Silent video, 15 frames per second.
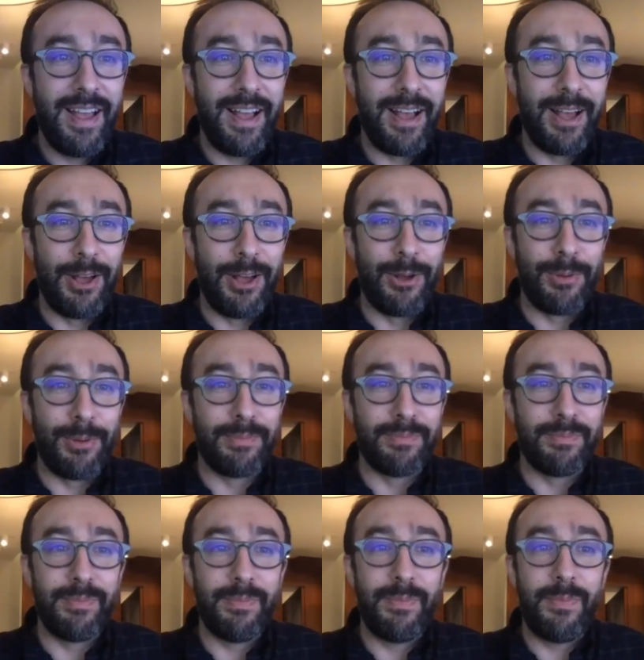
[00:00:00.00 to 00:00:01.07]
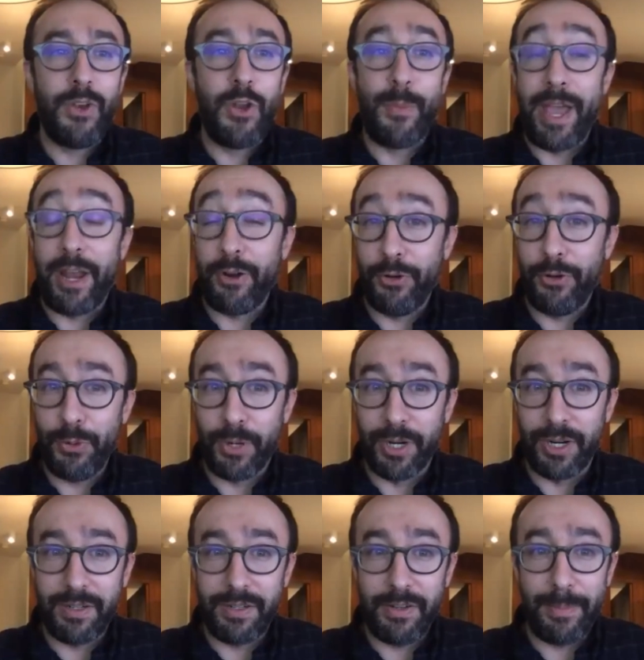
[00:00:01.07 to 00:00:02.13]
Um, no matter who you
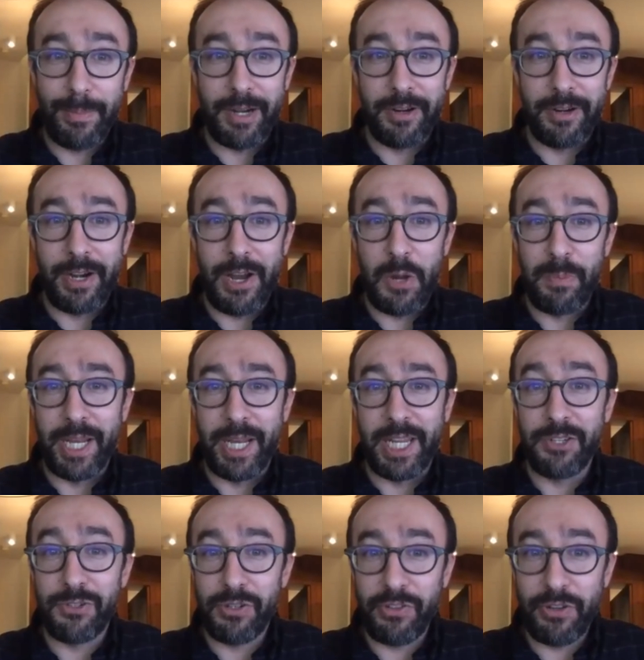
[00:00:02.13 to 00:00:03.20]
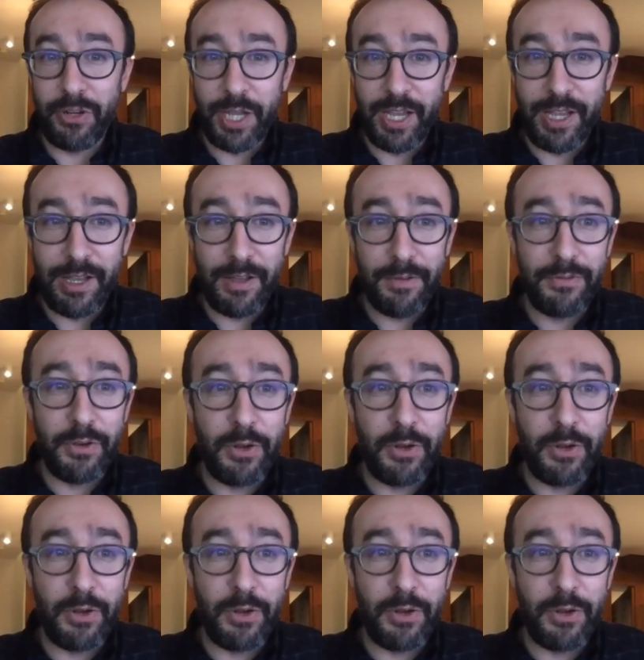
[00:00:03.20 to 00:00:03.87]
are, no matter how many interests you have,